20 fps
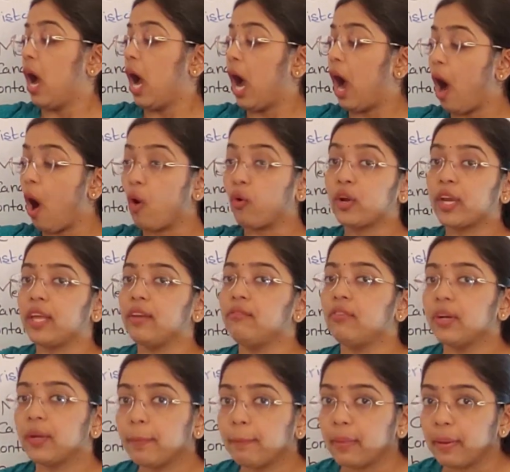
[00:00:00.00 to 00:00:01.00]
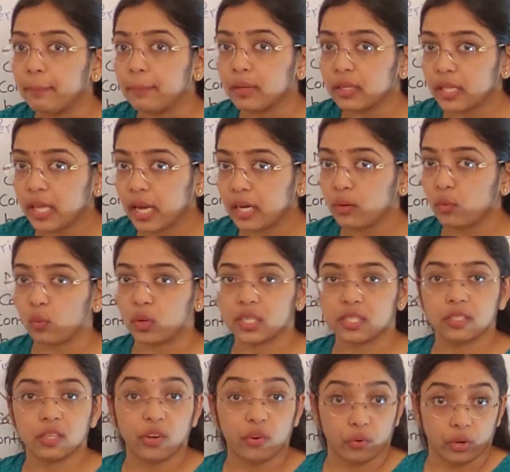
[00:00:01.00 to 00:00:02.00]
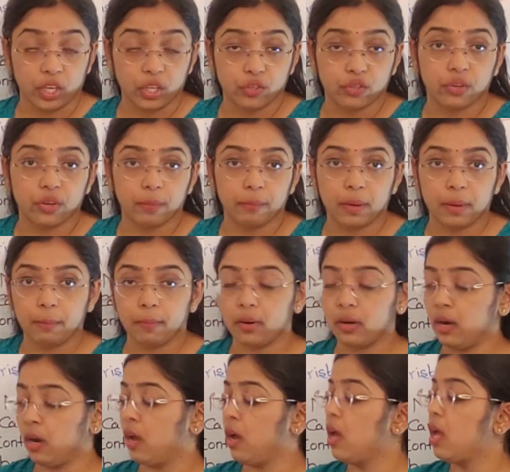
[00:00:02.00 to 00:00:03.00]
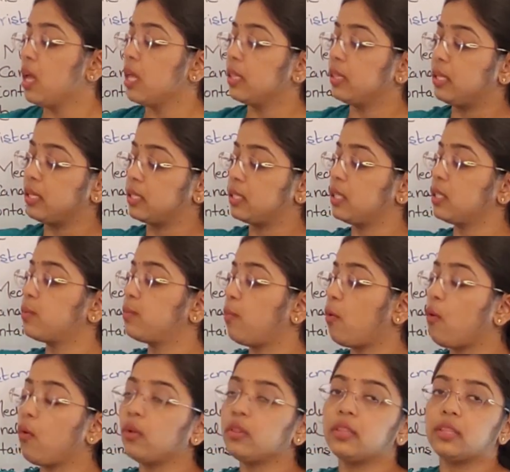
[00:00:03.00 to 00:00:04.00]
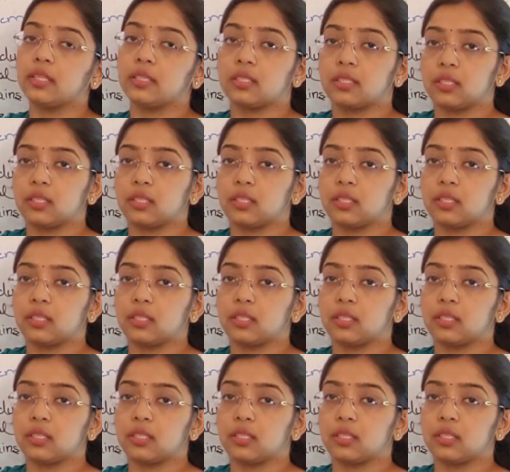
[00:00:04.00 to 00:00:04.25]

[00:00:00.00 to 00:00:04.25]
How can we remember that? What's the trick to remember? This is bone